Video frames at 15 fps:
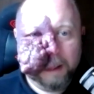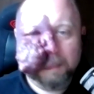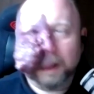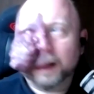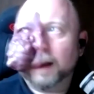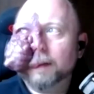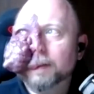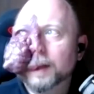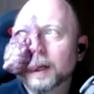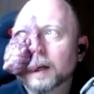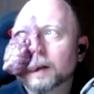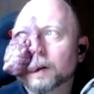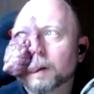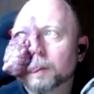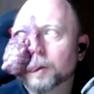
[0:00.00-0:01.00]
But I
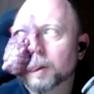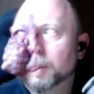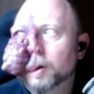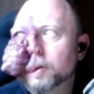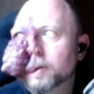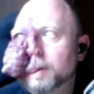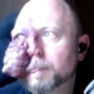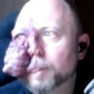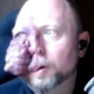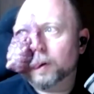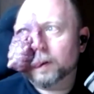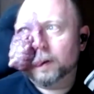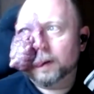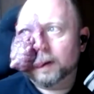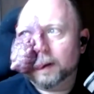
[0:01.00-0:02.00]
think the most
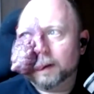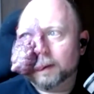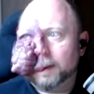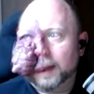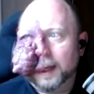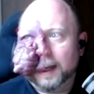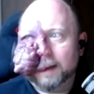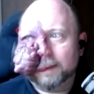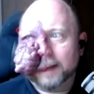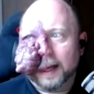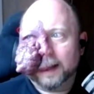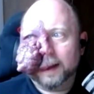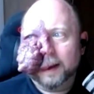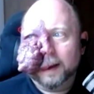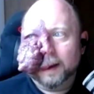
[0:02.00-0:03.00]
important thing is
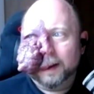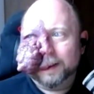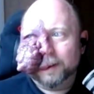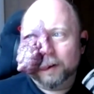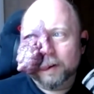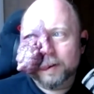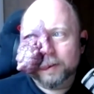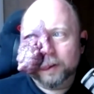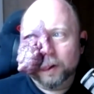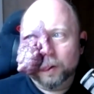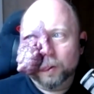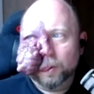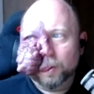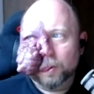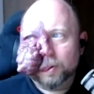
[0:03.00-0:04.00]
that there is
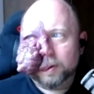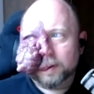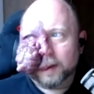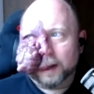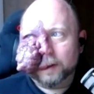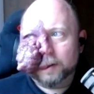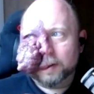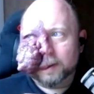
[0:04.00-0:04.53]
no such